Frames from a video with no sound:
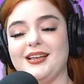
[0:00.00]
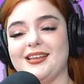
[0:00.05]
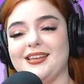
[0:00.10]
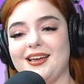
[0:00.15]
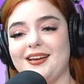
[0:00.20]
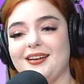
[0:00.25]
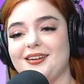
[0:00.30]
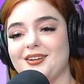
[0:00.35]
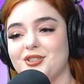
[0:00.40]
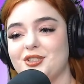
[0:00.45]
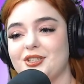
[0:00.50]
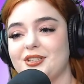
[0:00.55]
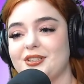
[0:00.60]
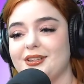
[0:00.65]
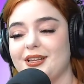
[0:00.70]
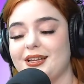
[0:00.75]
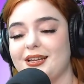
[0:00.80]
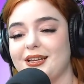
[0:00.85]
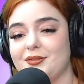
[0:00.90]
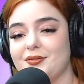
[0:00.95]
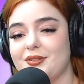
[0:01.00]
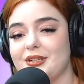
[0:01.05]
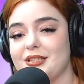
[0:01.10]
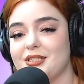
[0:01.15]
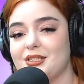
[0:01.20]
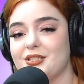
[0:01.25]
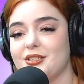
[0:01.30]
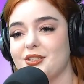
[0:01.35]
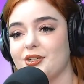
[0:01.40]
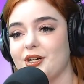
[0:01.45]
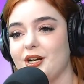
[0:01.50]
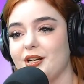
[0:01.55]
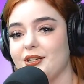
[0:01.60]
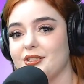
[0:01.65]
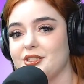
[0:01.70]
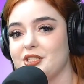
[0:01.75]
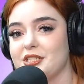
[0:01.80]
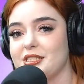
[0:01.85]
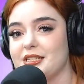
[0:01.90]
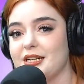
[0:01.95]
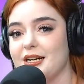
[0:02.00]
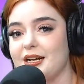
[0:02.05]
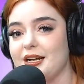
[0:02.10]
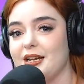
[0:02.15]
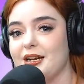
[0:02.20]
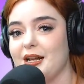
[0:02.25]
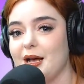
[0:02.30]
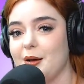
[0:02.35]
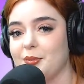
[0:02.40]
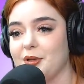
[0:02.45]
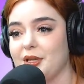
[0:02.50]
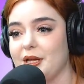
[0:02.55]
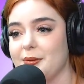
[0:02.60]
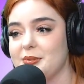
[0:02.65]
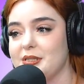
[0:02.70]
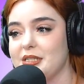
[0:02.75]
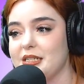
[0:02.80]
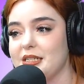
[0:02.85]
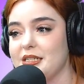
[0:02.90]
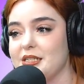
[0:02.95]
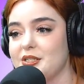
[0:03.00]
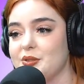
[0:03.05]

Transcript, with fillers: Yeah, she like convinced neurologists that I had epilepsy.